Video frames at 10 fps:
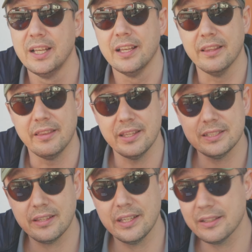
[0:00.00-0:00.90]

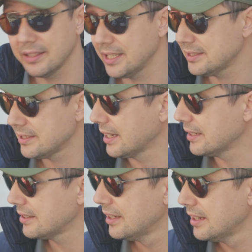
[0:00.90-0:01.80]
this thing on the
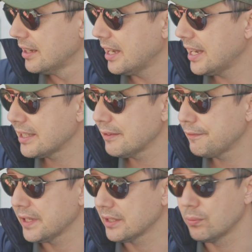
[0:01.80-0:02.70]
inside, I can
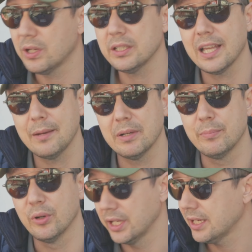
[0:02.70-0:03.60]
fit one camera
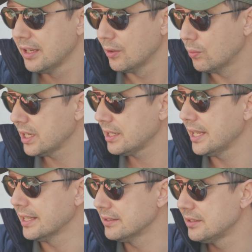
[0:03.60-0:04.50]
body, one
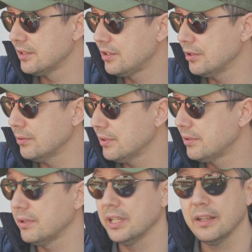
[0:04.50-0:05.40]
lens, 2,
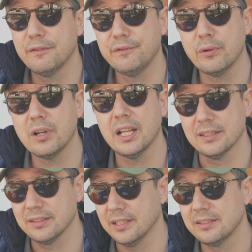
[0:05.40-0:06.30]
3, 4
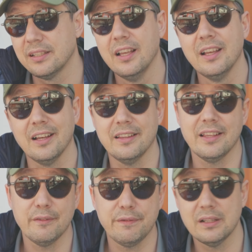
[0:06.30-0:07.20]
lenses, and
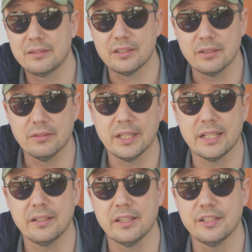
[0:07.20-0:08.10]
then filters and all
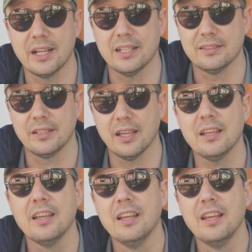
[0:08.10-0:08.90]
that other jazz, okay?